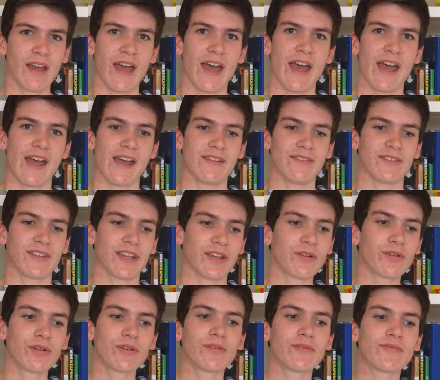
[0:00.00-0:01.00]
And they
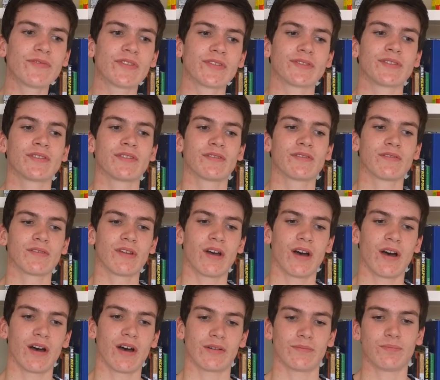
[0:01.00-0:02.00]
could
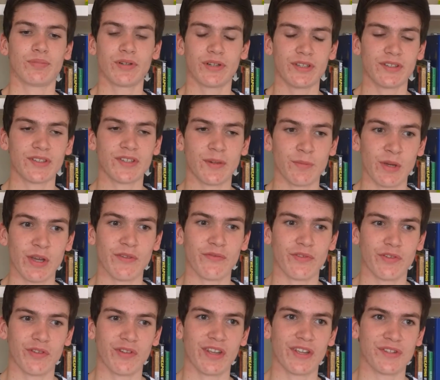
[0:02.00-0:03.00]
have put in some
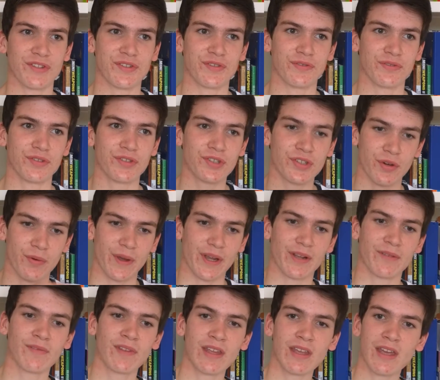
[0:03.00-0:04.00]
effort into
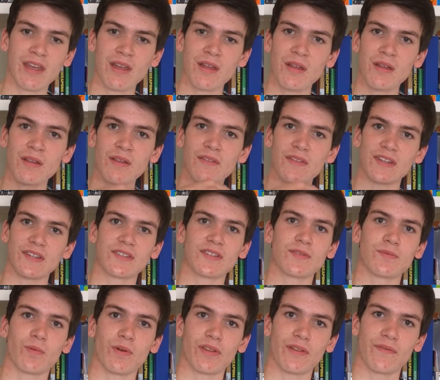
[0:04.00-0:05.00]
showing this
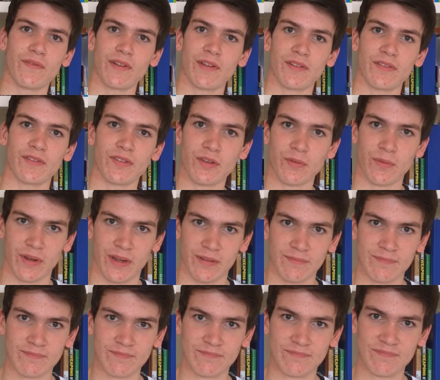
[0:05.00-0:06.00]
is what the villain's
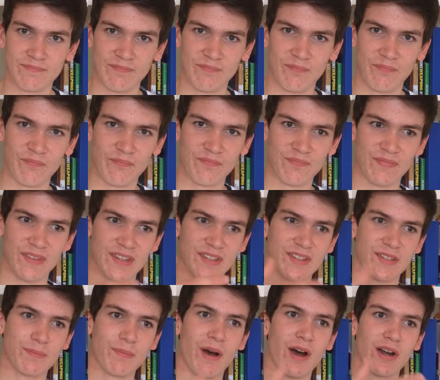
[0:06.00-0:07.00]
doing,
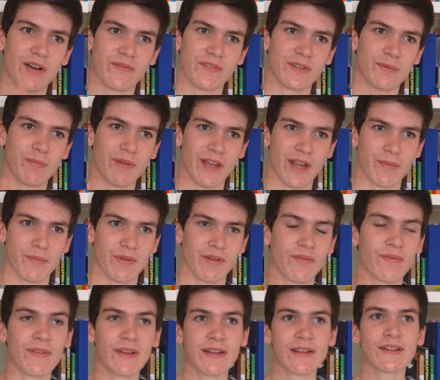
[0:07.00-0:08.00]
this is part of his plan,
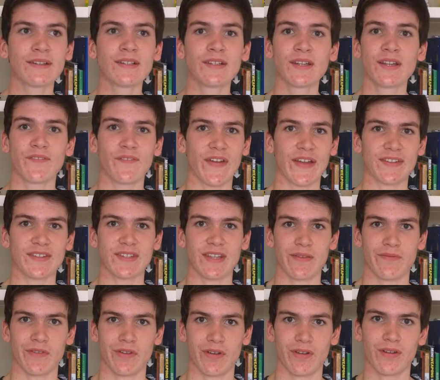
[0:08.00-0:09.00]
but that's
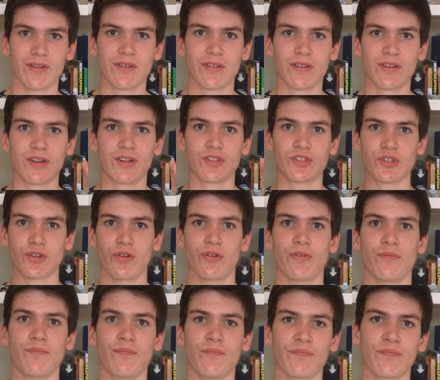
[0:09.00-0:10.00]
never shown,